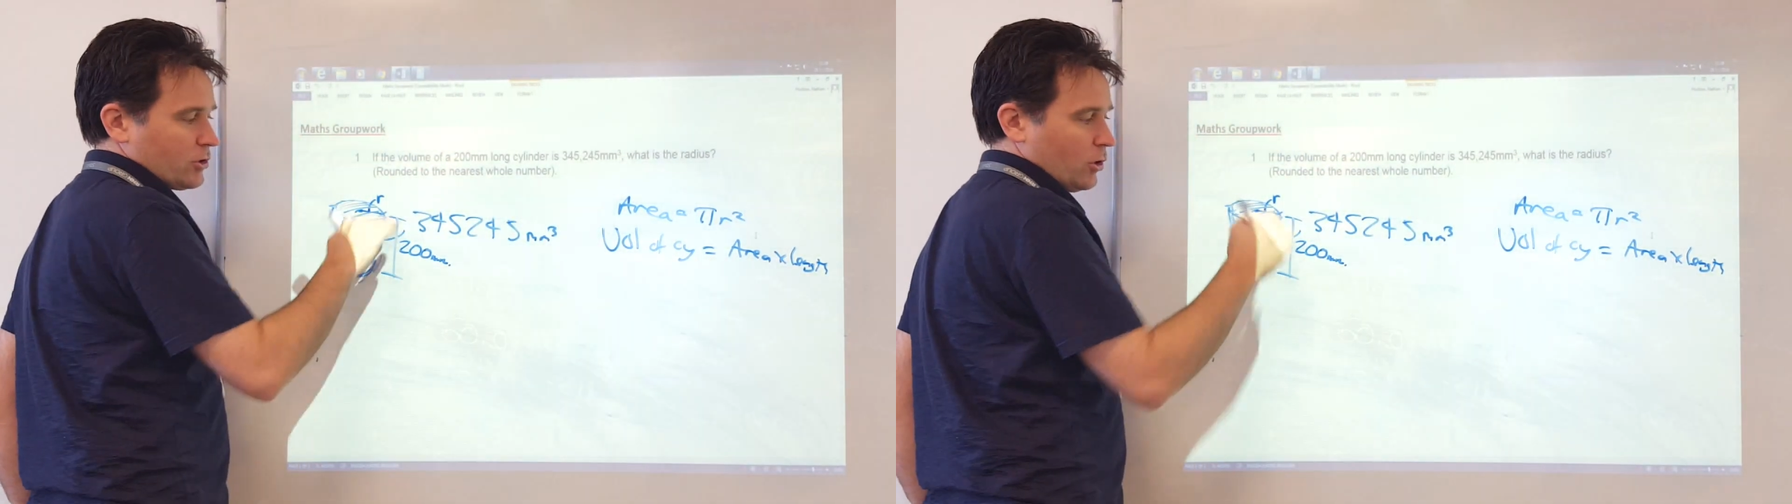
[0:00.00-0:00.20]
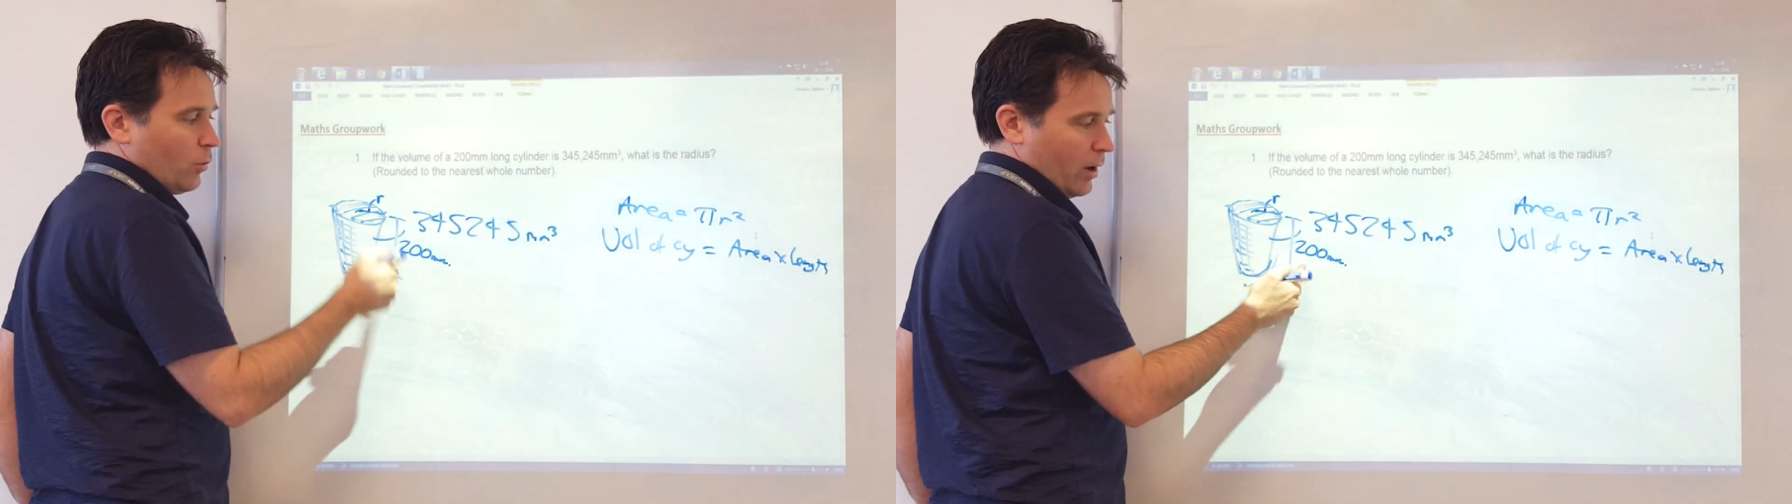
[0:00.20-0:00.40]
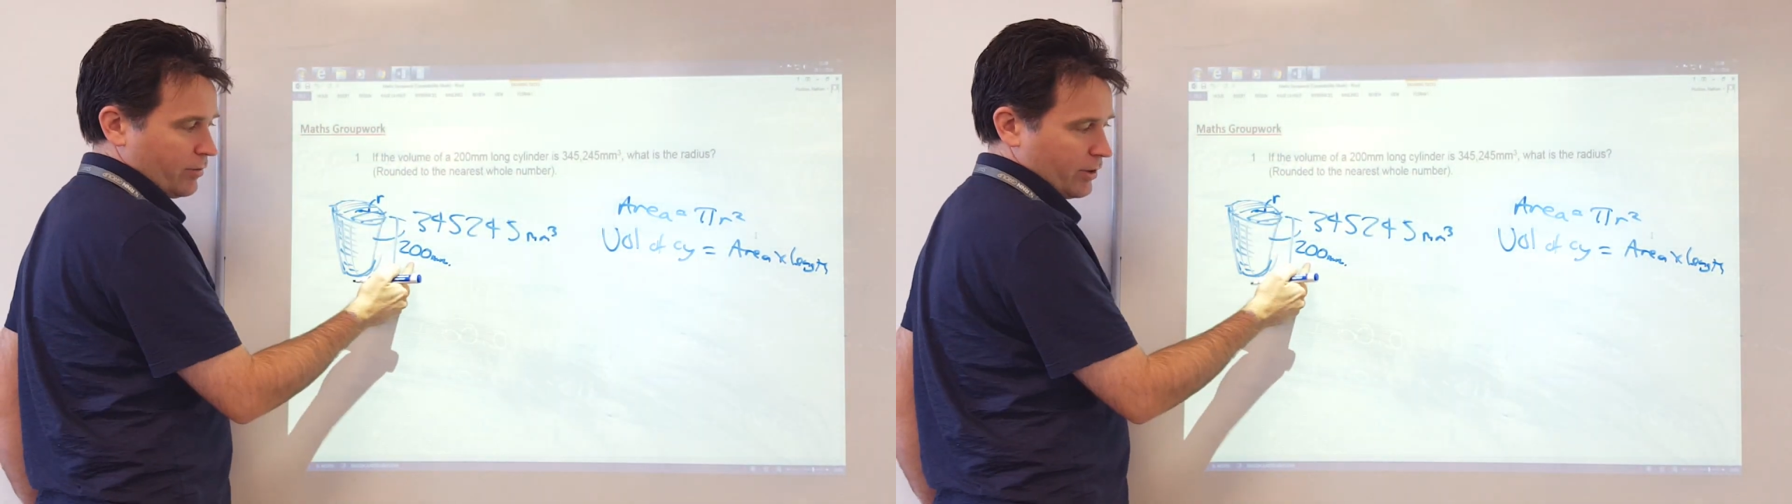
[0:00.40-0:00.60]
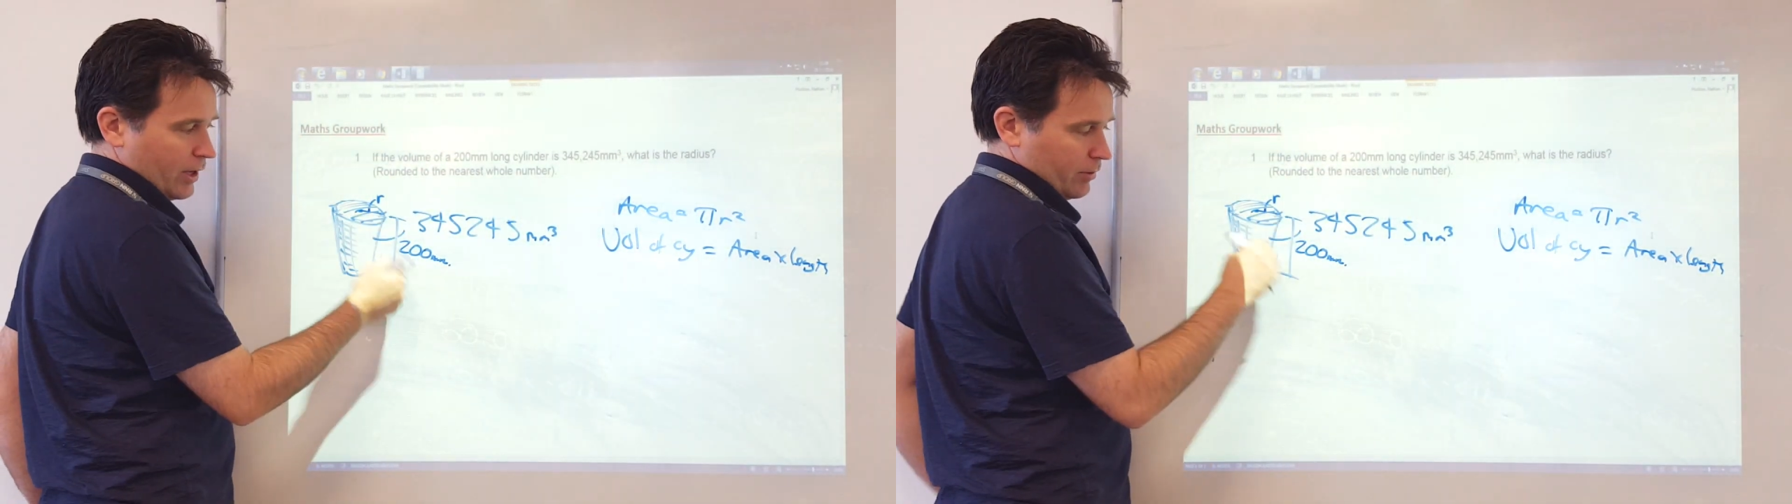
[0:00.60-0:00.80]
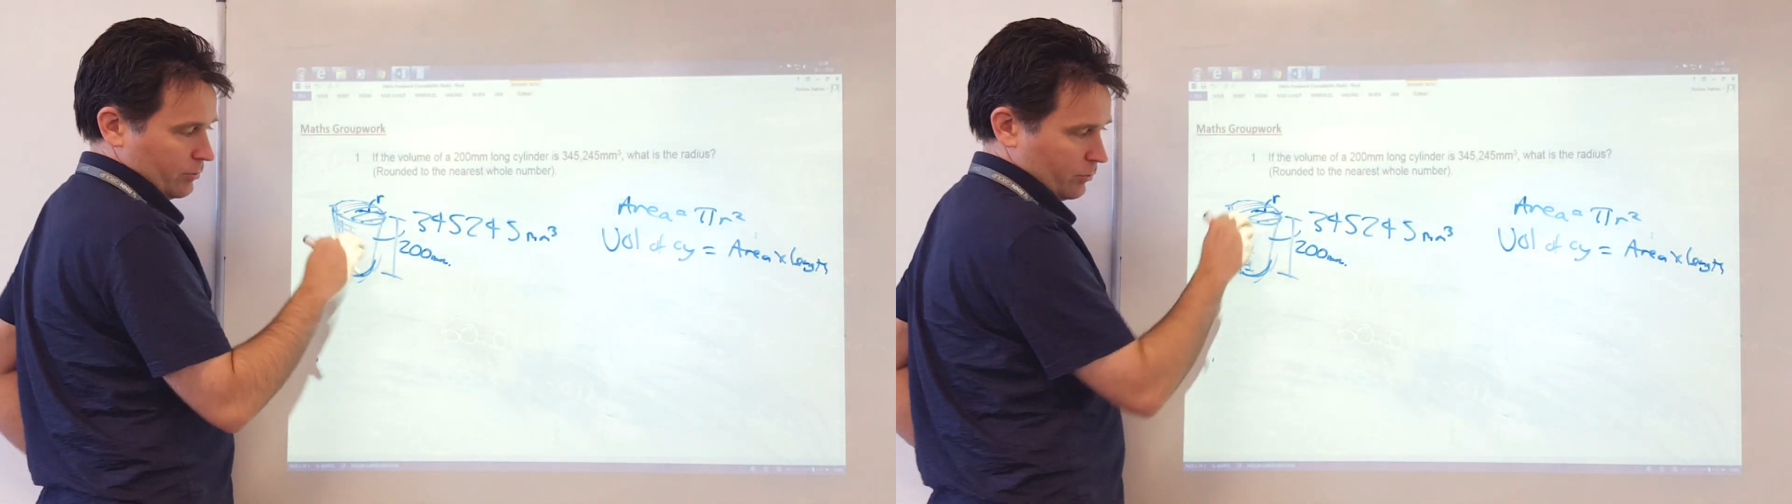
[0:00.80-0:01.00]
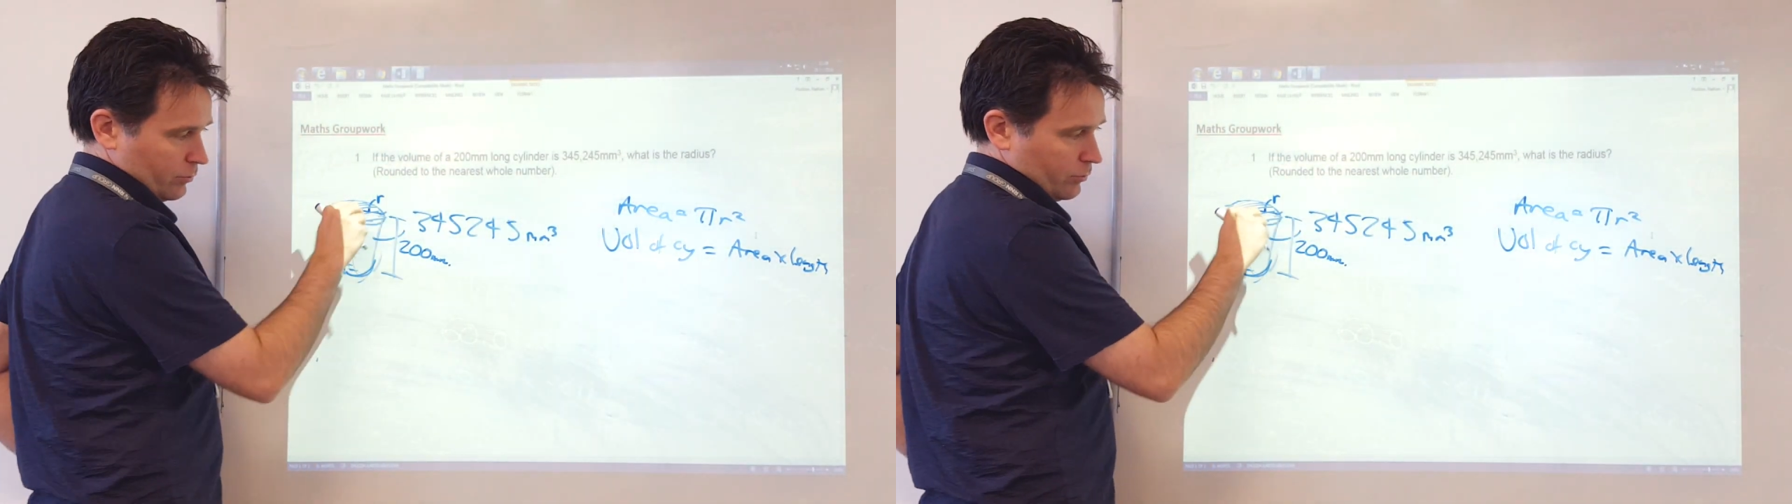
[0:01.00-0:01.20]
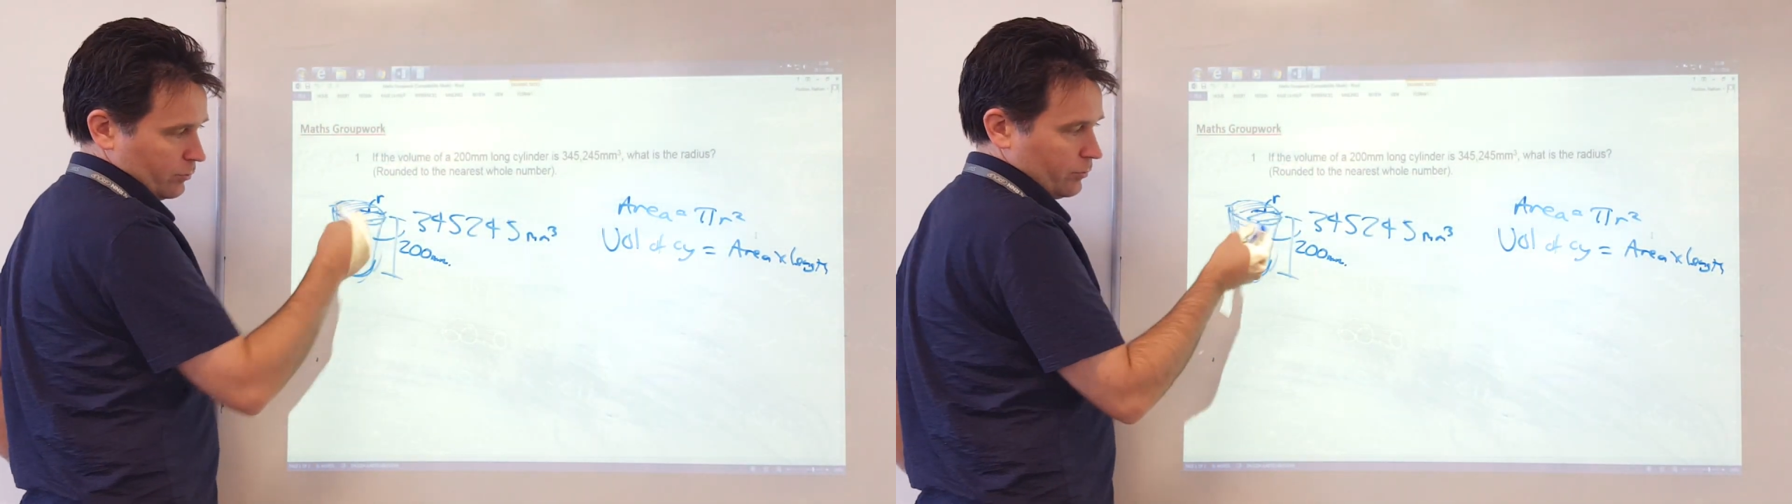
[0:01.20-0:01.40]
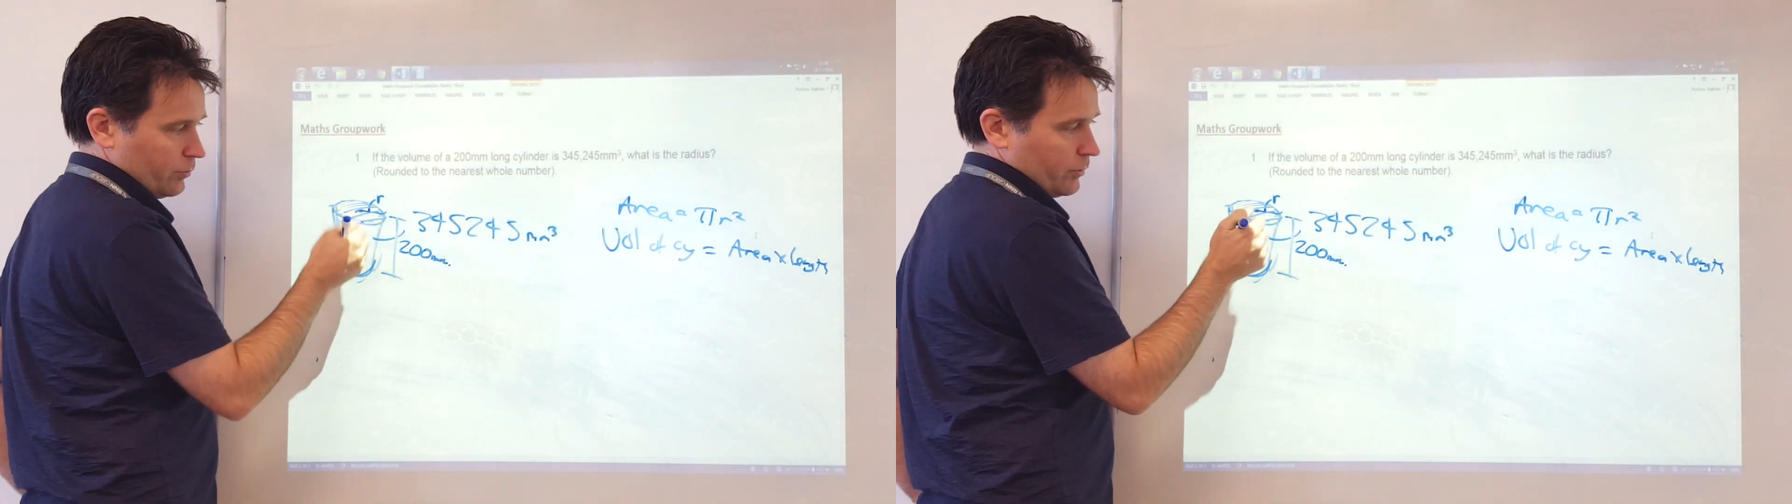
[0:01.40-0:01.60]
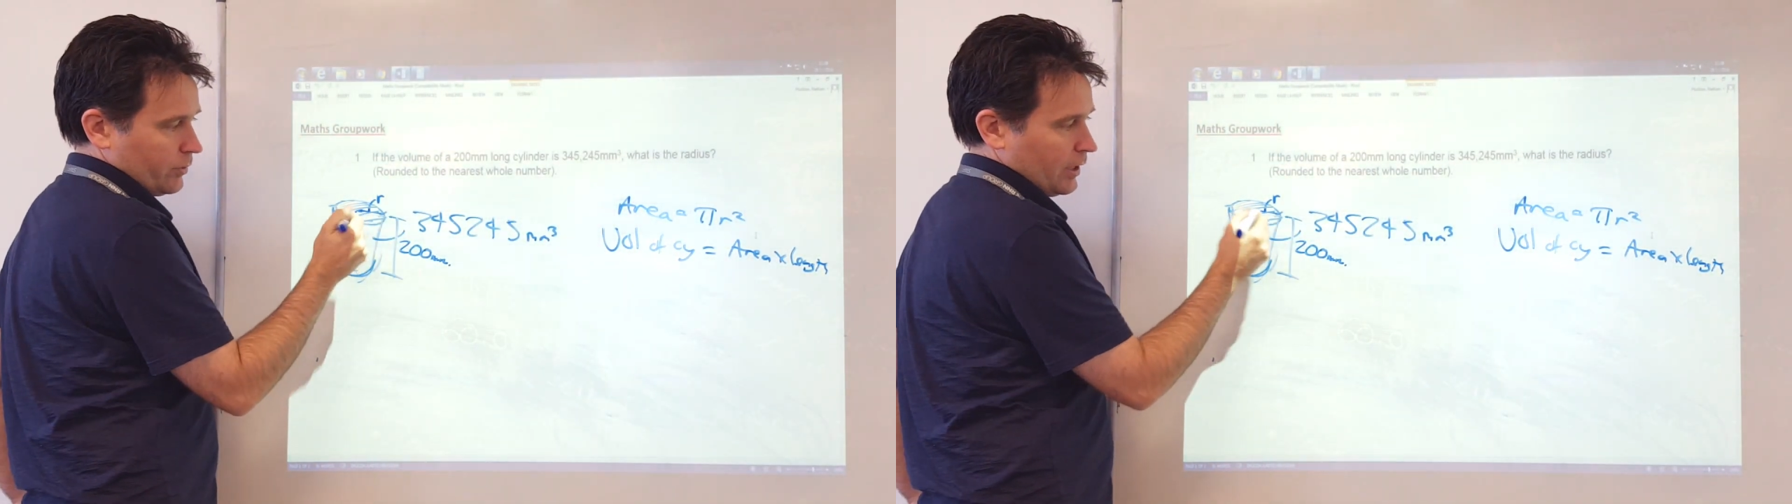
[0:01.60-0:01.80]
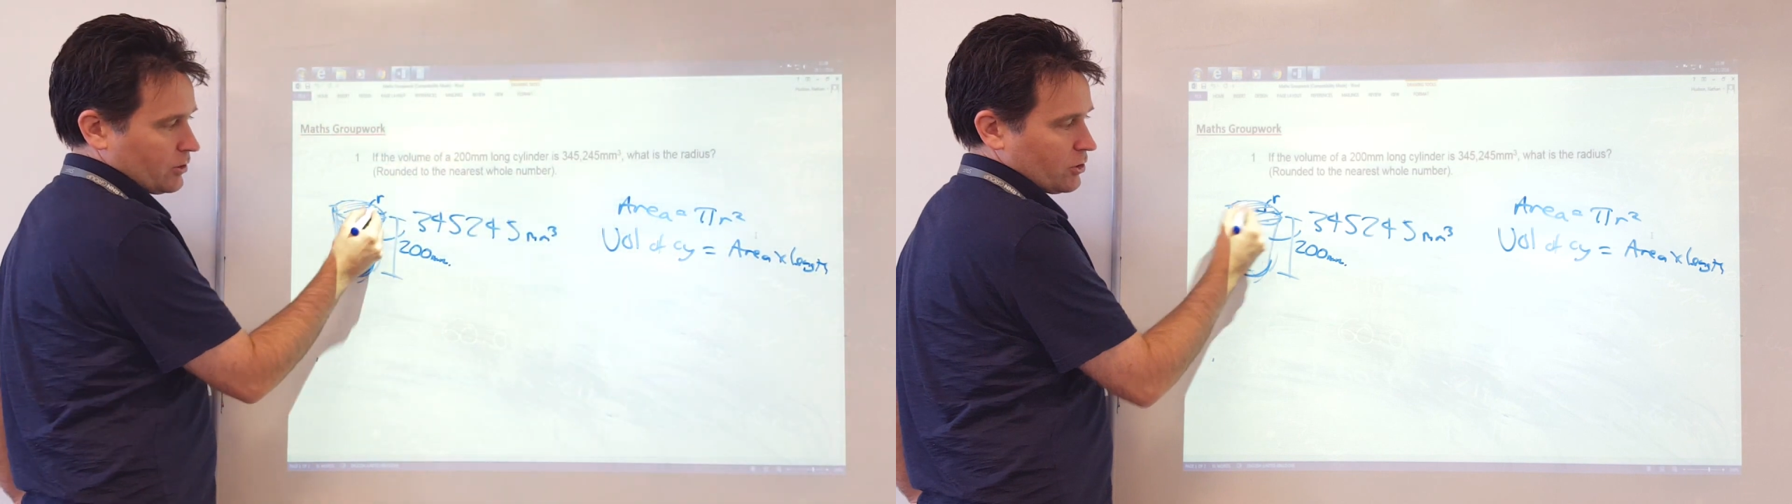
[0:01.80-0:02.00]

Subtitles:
or whatever that's